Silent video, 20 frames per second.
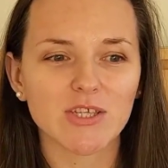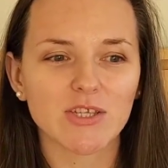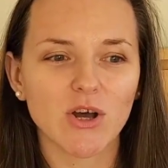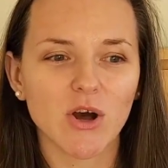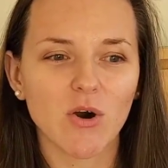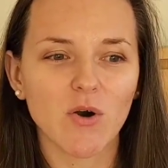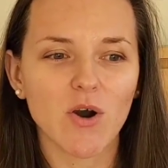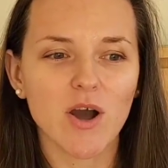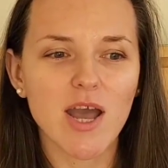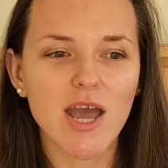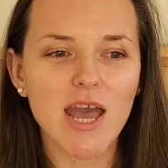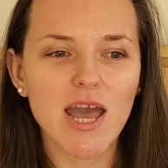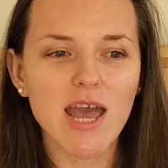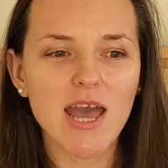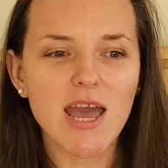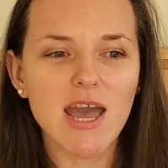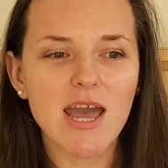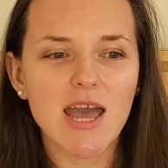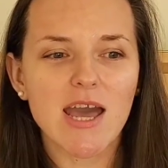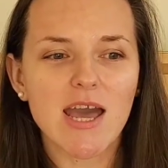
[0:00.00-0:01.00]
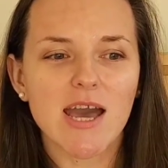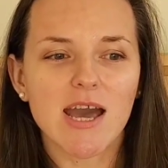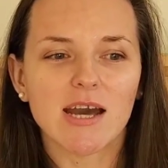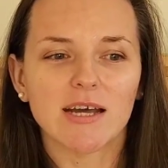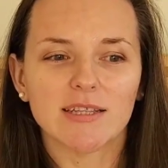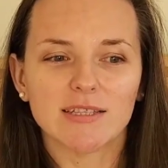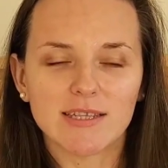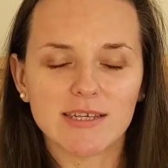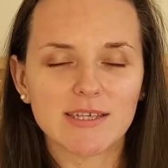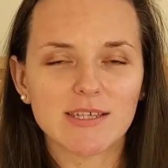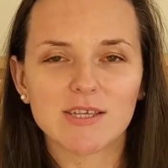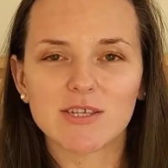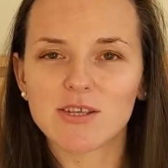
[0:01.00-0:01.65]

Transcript: So this is